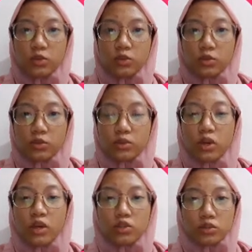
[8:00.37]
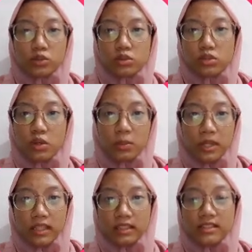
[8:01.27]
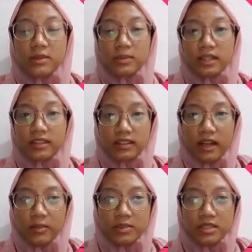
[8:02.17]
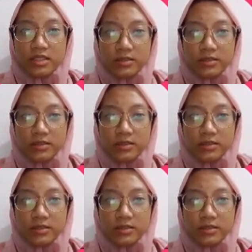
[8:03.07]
due to shipping times.